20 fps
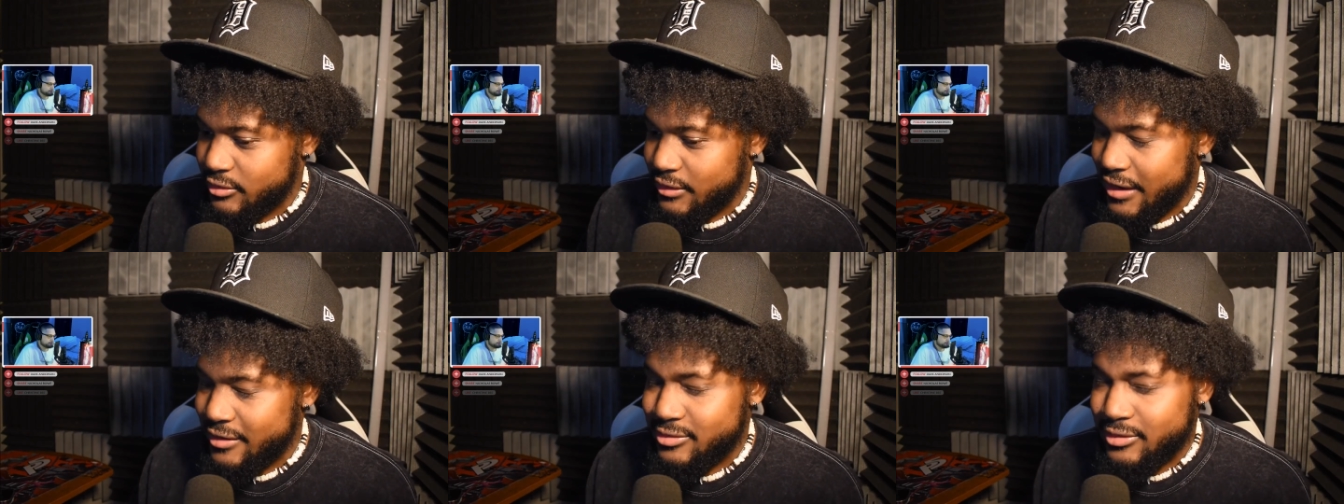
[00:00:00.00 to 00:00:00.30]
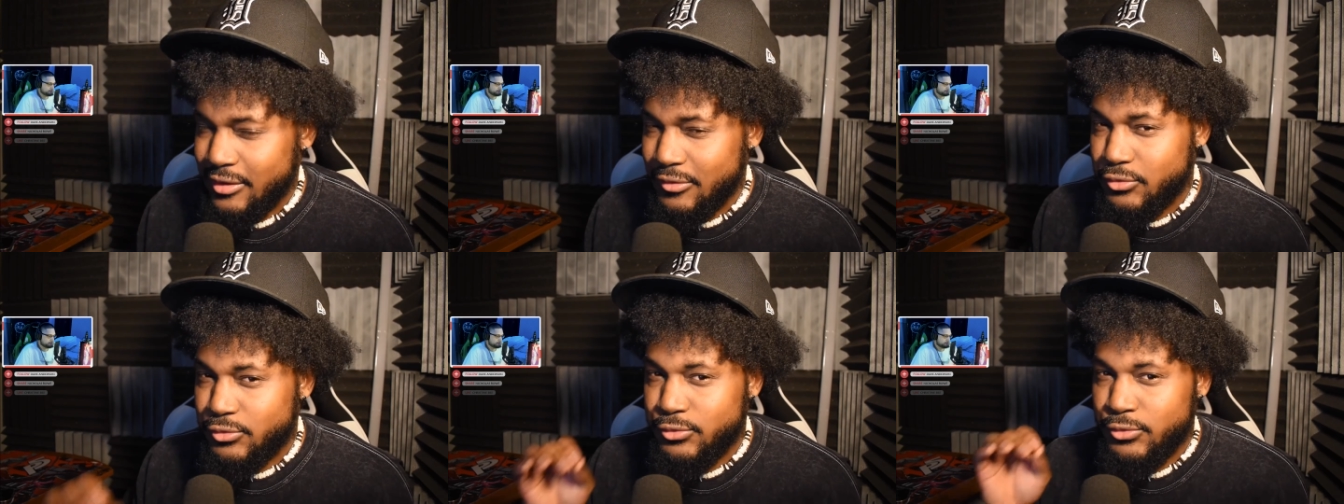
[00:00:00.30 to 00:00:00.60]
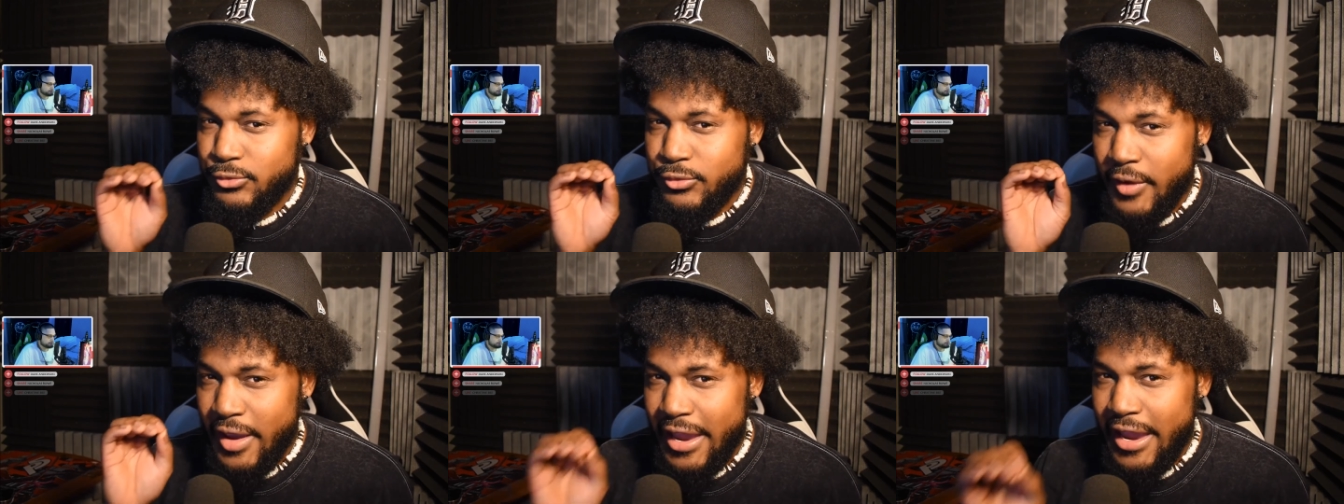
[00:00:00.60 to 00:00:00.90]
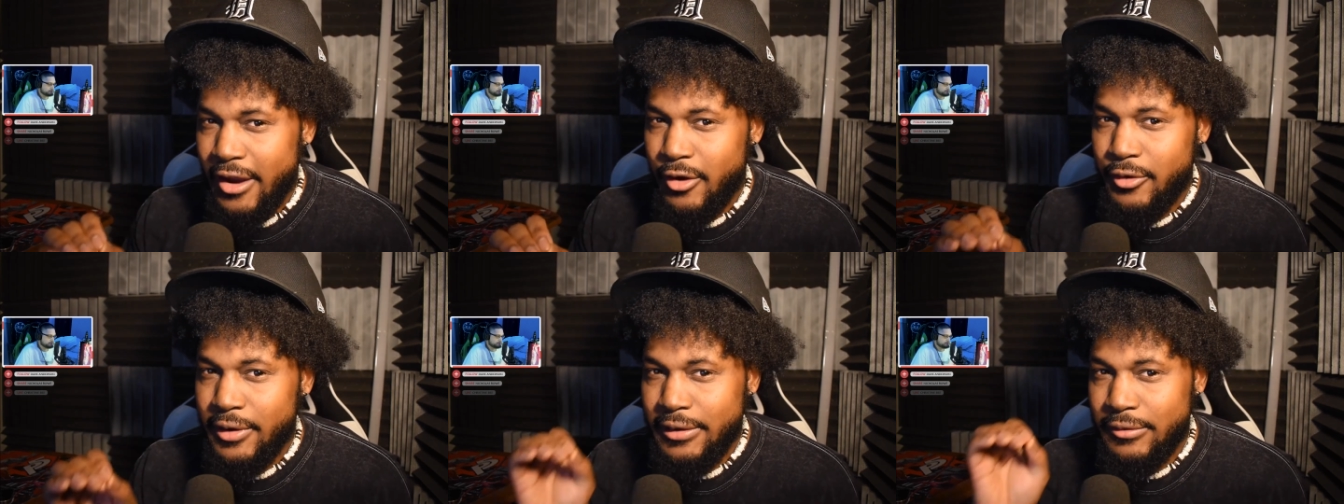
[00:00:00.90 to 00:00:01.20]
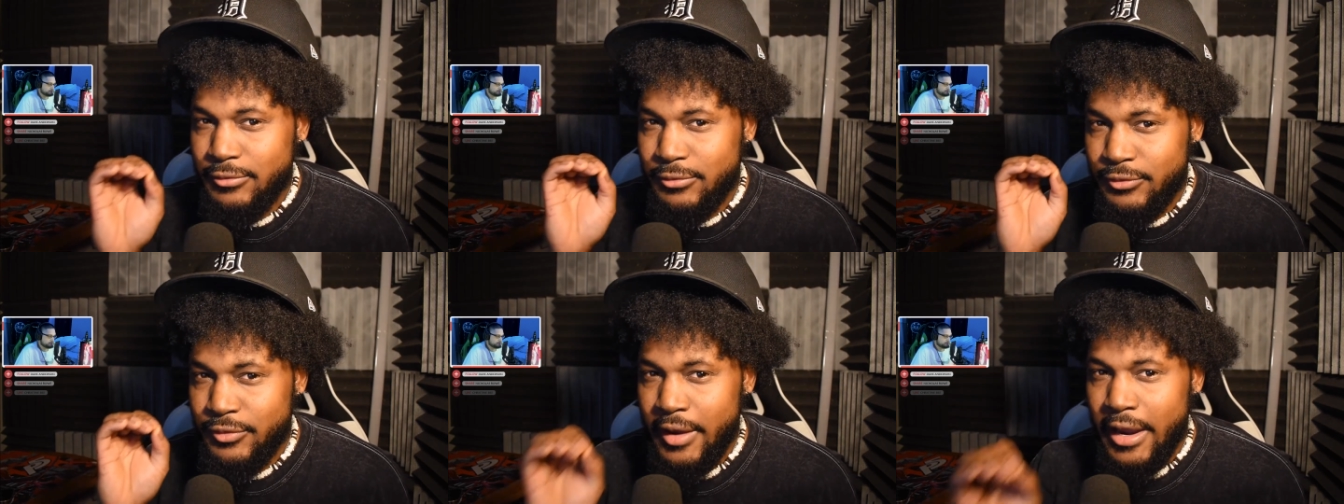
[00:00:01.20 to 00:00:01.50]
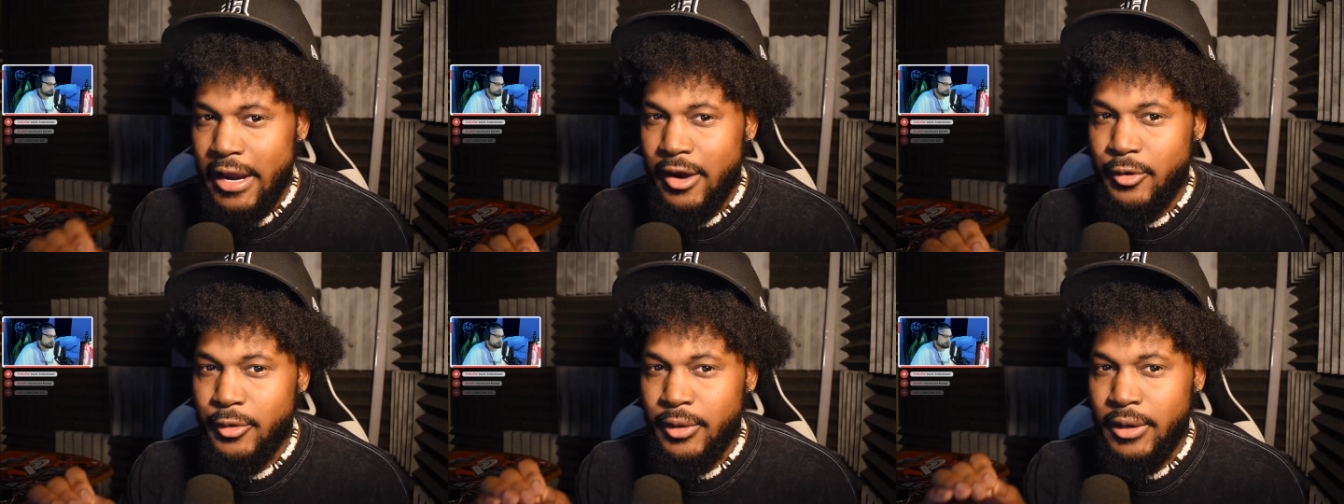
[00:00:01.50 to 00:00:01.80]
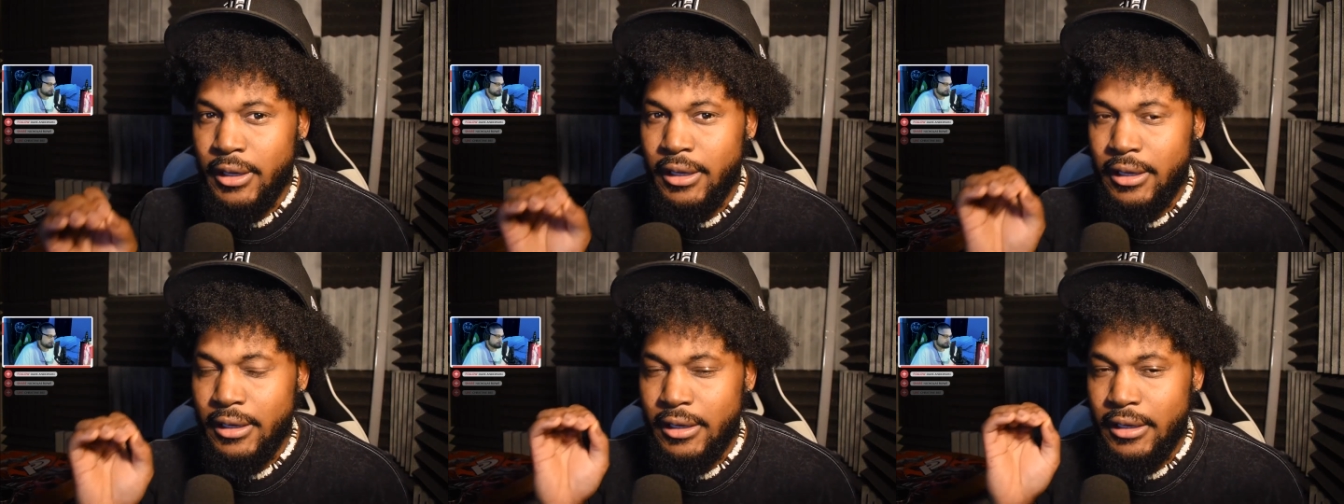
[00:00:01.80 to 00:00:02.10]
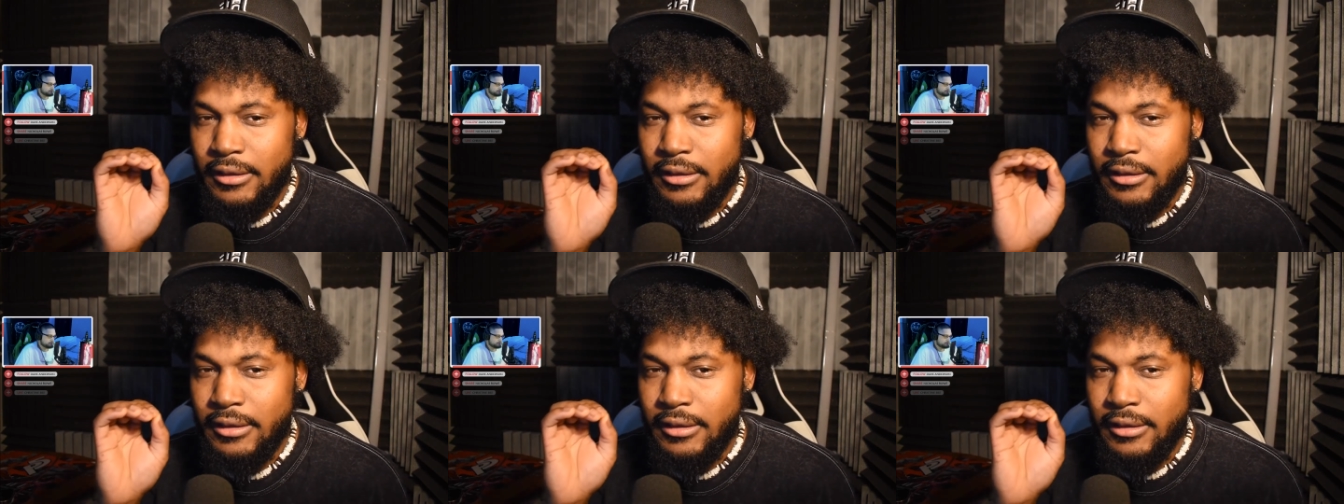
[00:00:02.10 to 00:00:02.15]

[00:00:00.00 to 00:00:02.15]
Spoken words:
that's a very, very